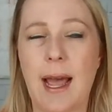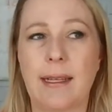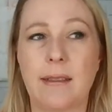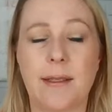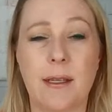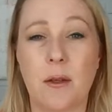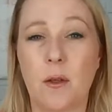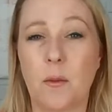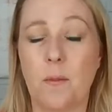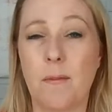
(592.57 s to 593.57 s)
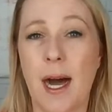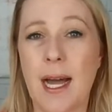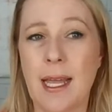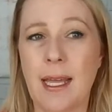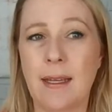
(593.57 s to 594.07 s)
And so
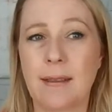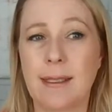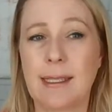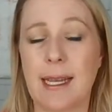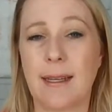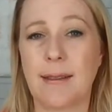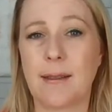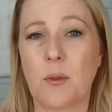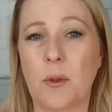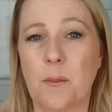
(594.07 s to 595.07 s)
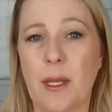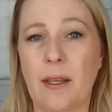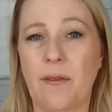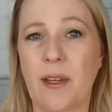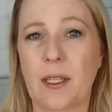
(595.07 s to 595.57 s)
my stance would
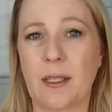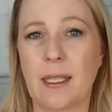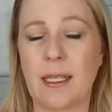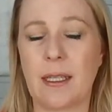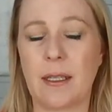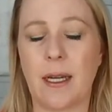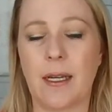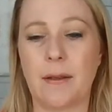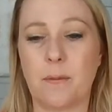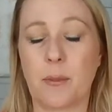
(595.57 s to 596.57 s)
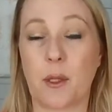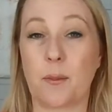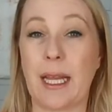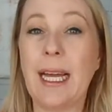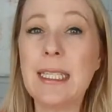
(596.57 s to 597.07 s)
be very
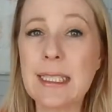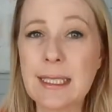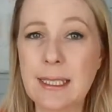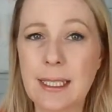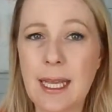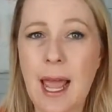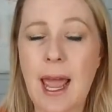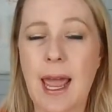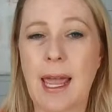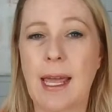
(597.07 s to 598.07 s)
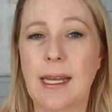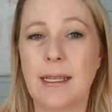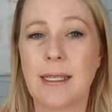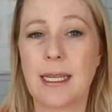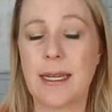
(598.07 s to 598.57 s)
perplexed
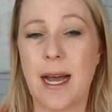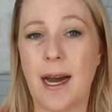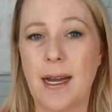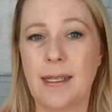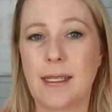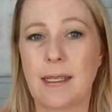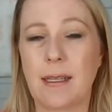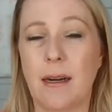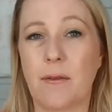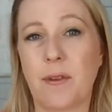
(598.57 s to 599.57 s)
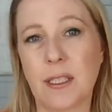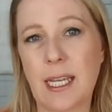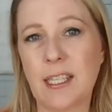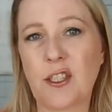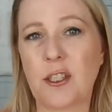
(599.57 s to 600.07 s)
and not
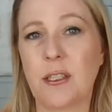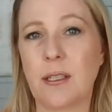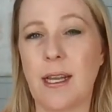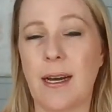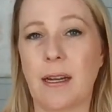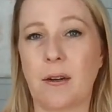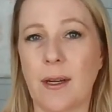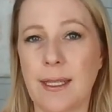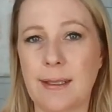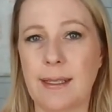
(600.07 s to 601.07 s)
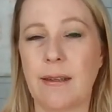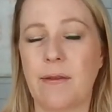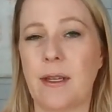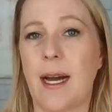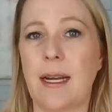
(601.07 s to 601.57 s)
confrontational, not aggressive,
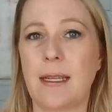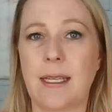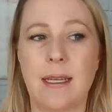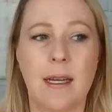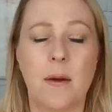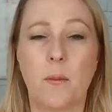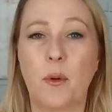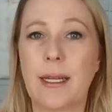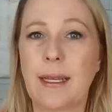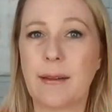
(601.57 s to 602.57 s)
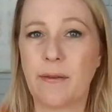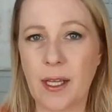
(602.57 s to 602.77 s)
not pointing